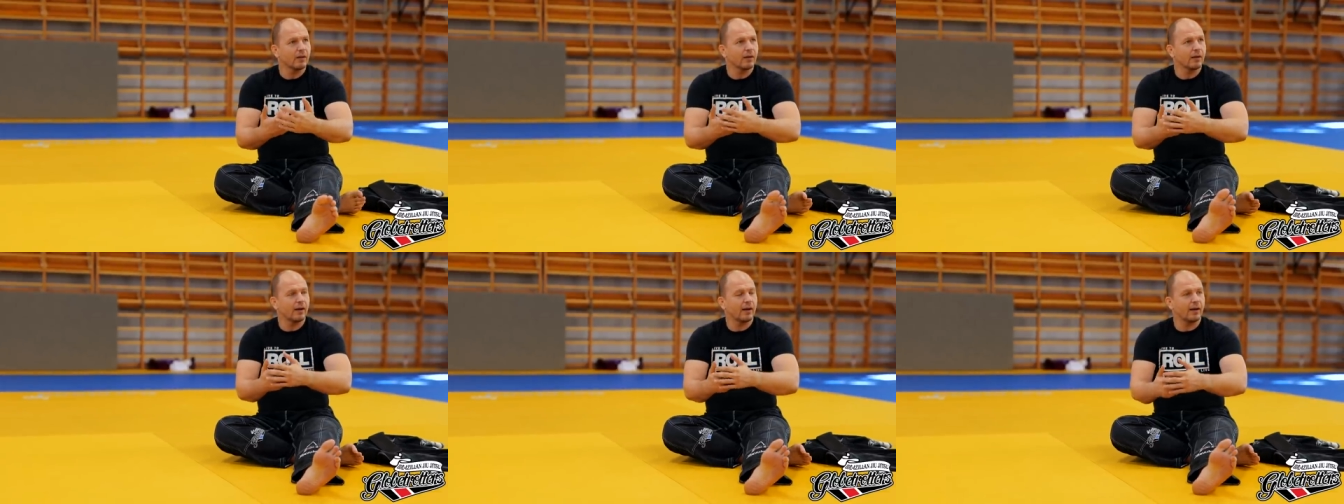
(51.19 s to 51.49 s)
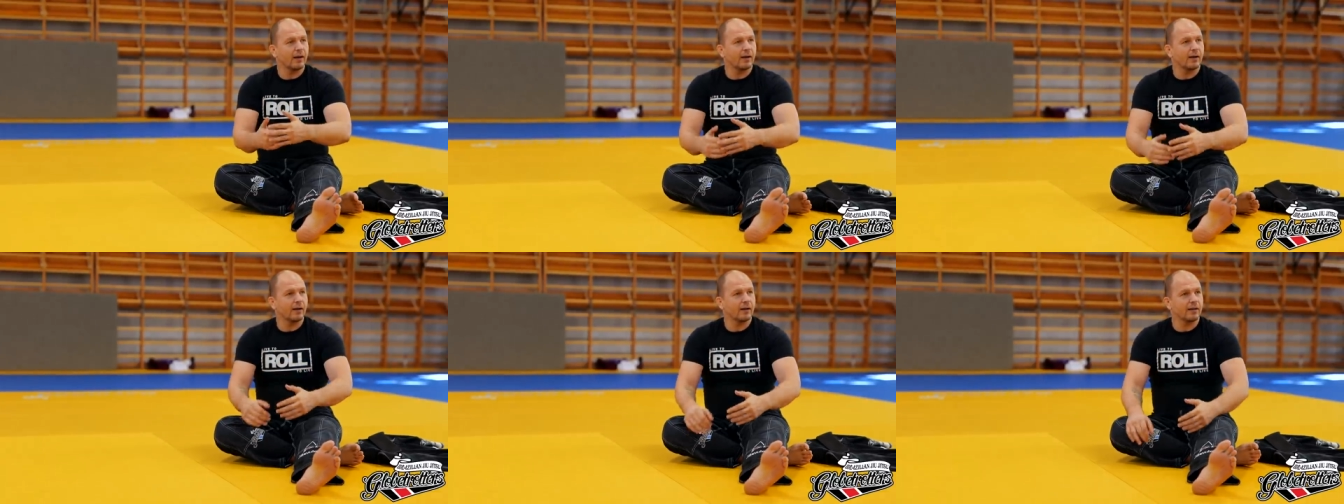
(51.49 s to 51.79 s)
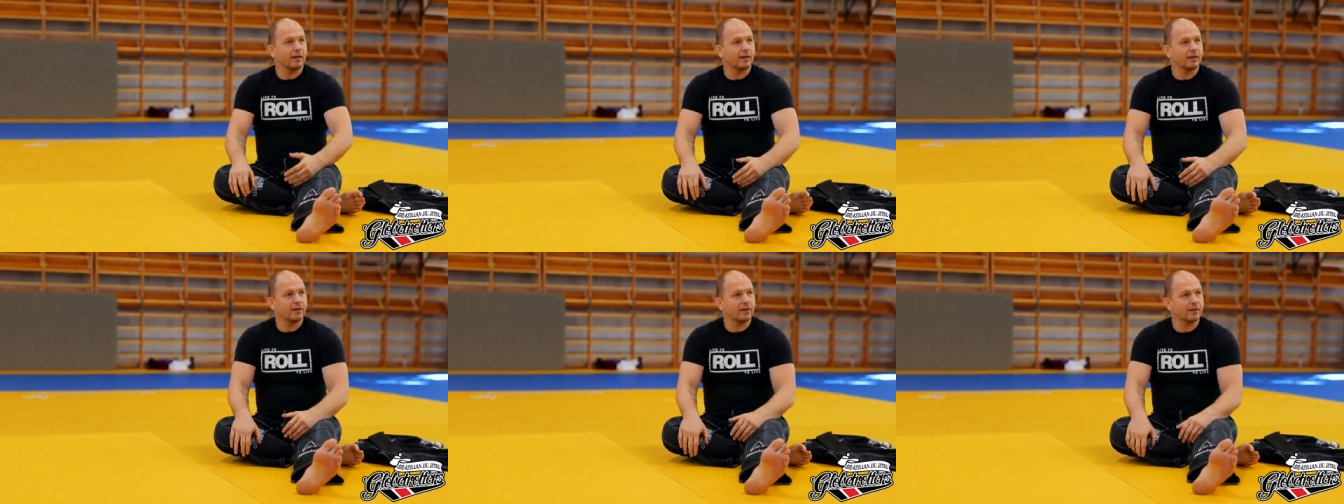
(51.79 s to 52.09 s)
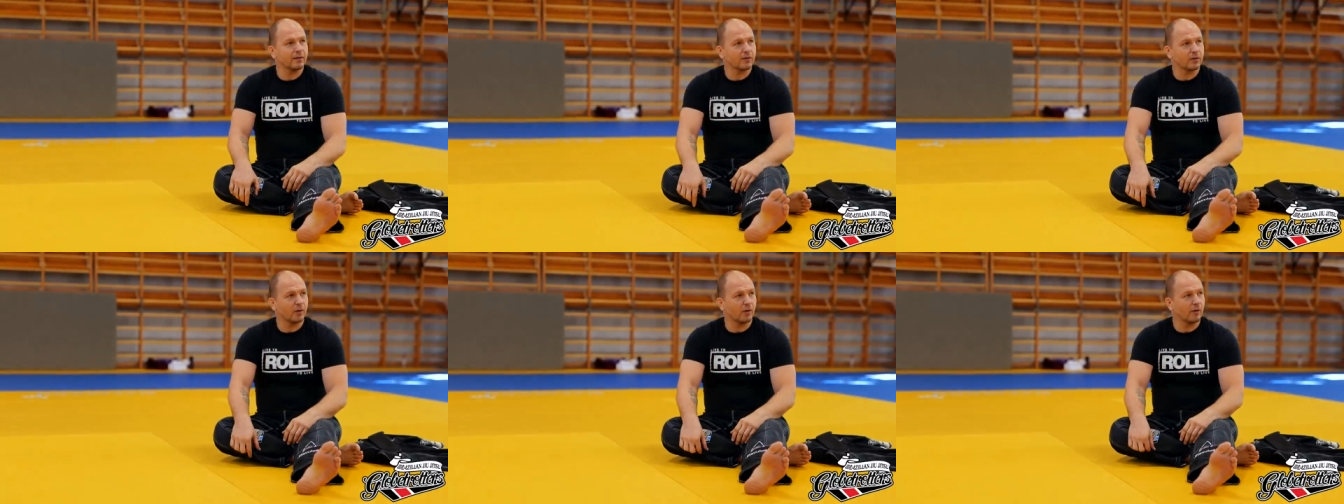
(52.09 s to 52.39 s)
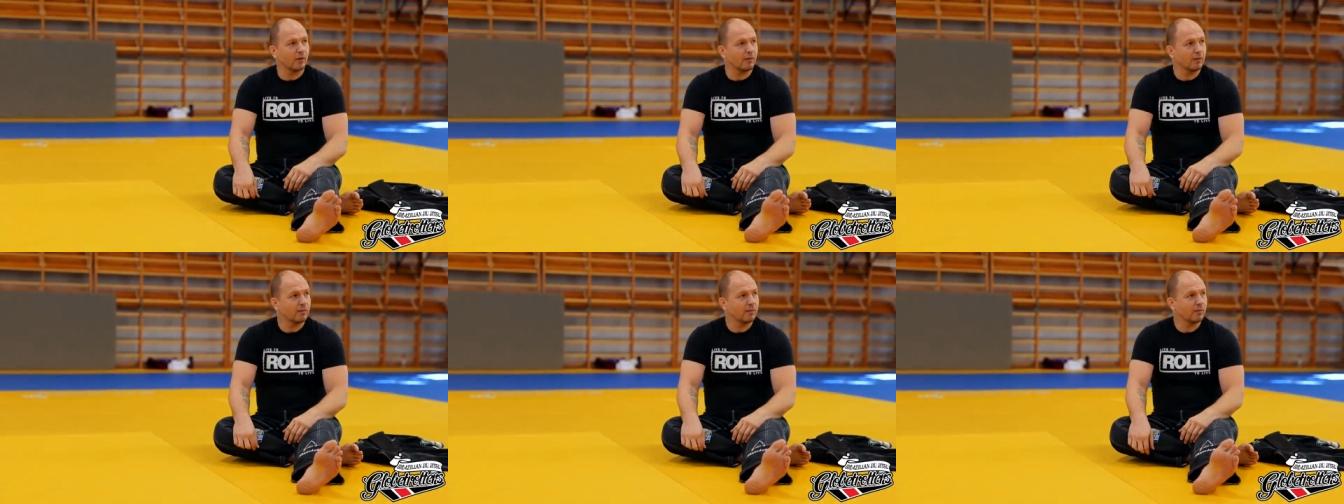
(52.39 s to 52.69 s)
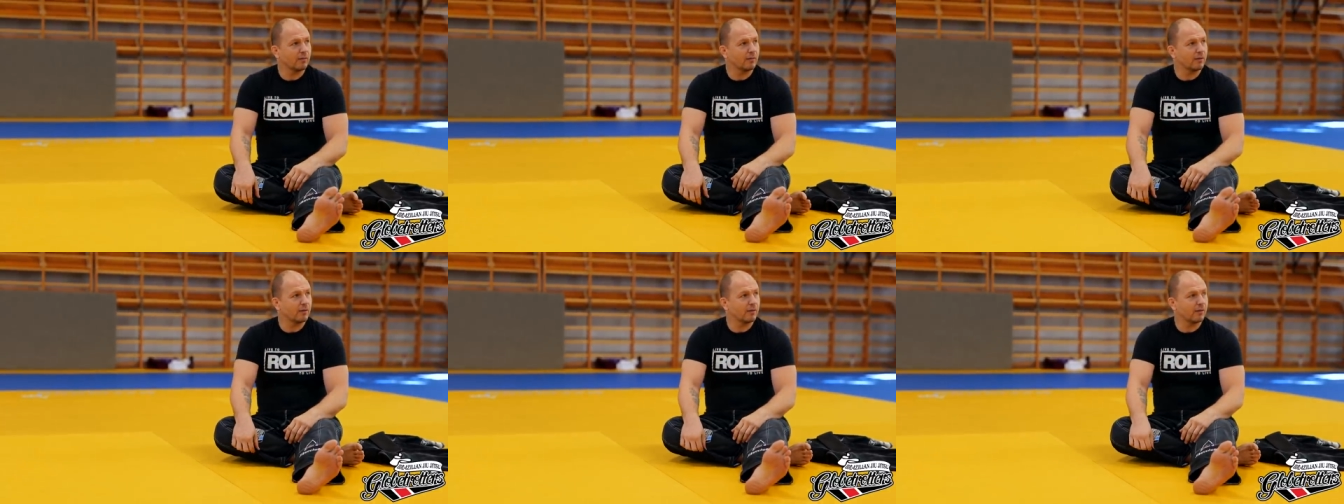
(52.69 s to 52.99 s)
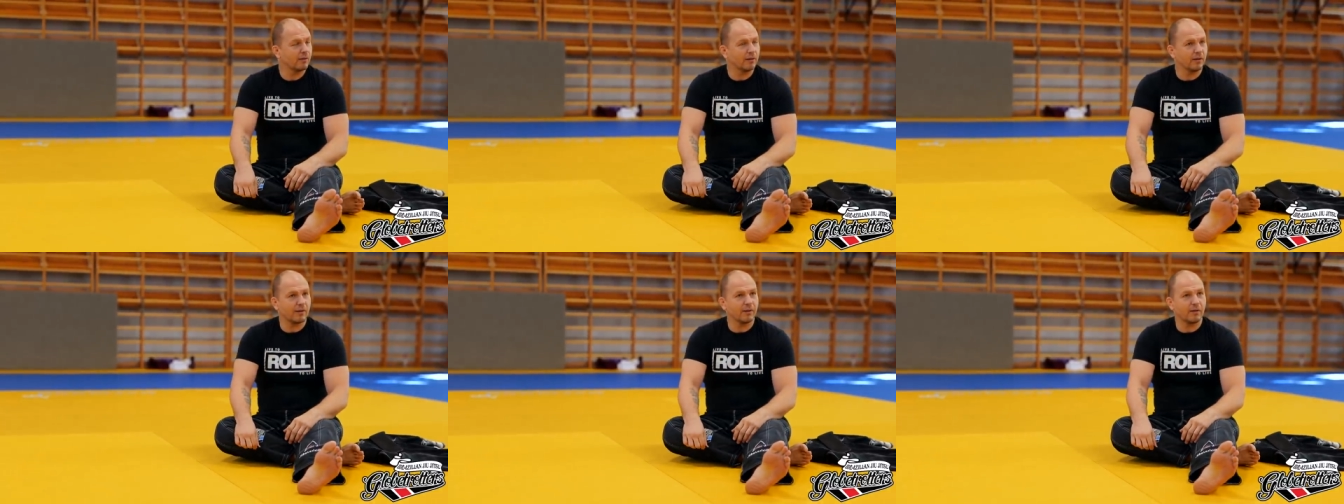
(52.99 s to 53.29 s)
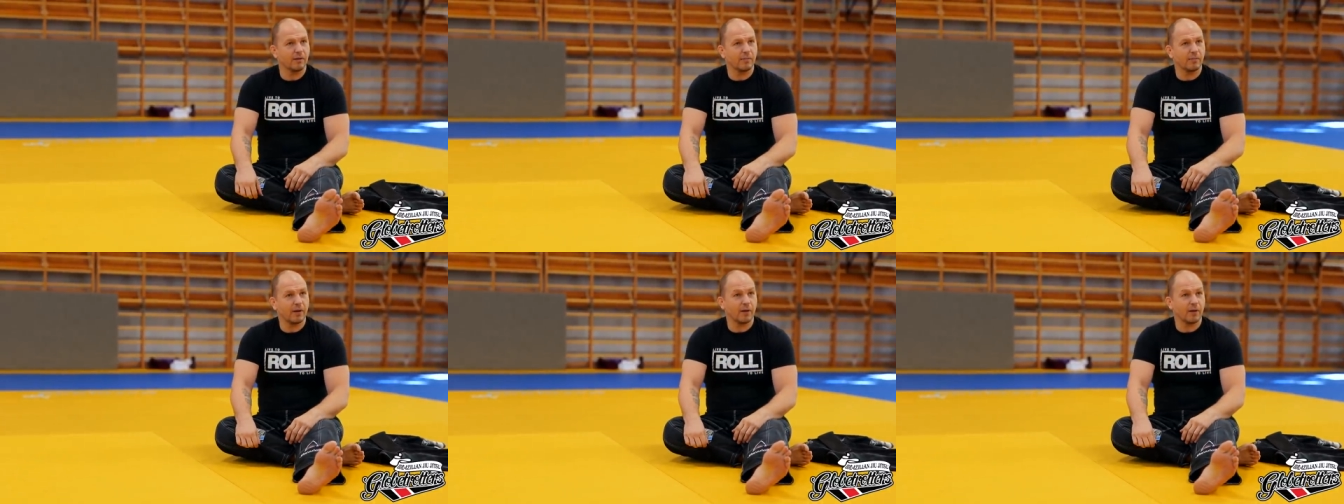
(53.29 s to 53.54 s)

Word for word: Uh, so uh,